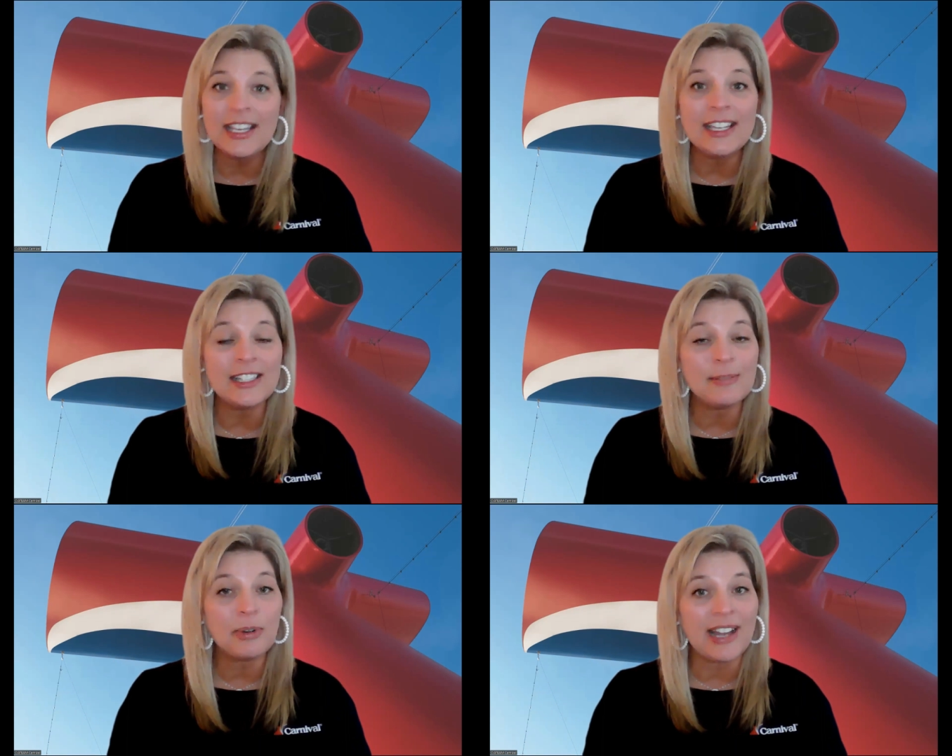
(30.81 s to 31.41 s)

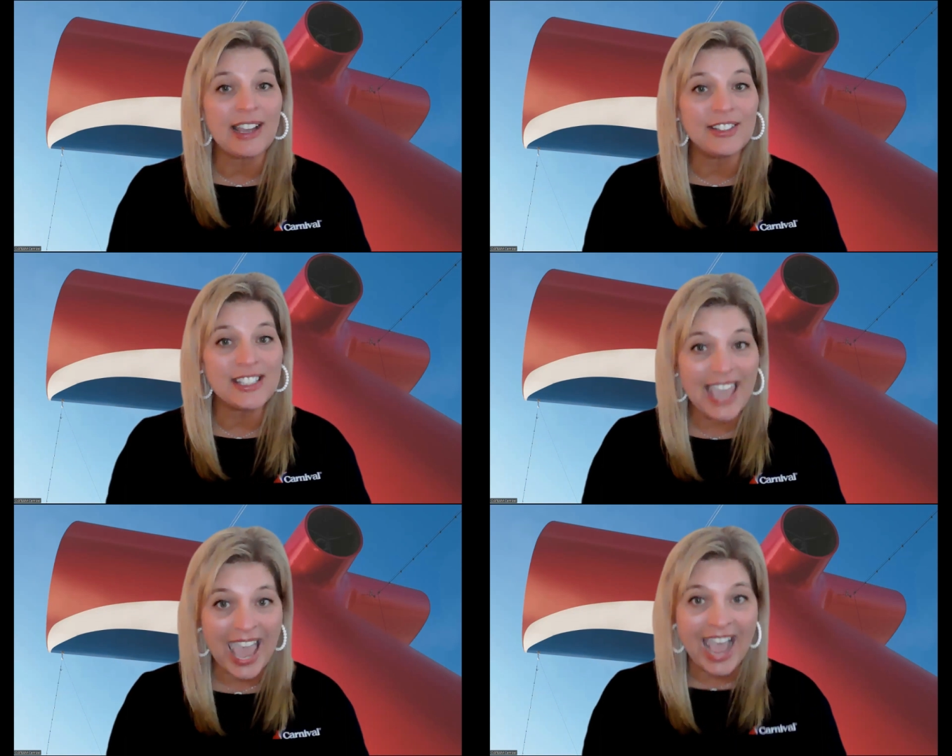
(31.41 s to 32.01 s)
it's
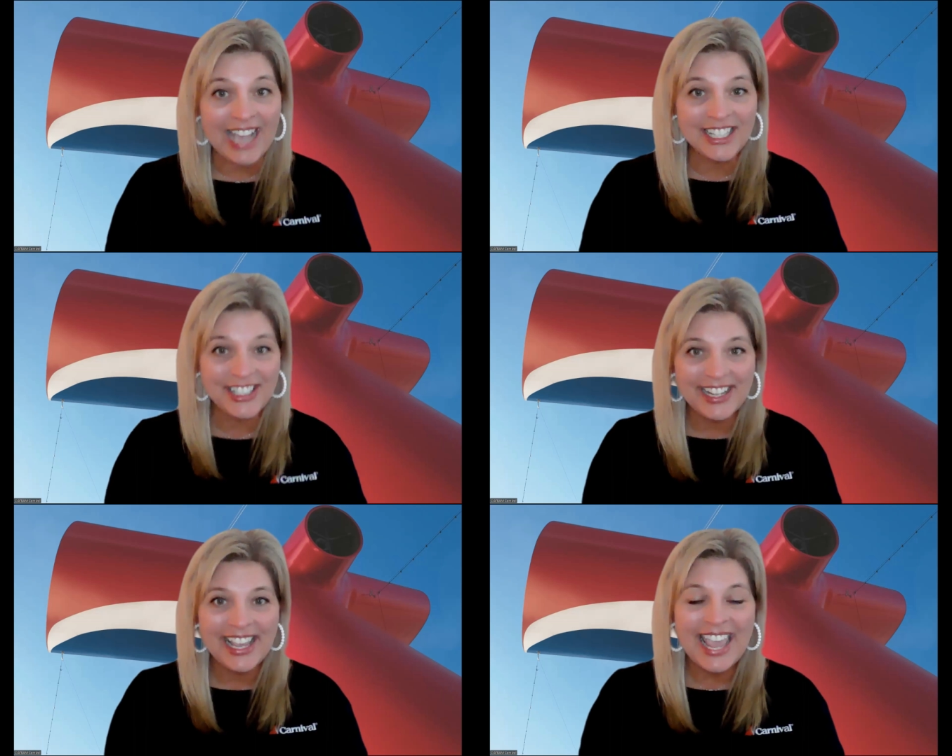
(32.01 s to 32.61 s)
pronounced cache.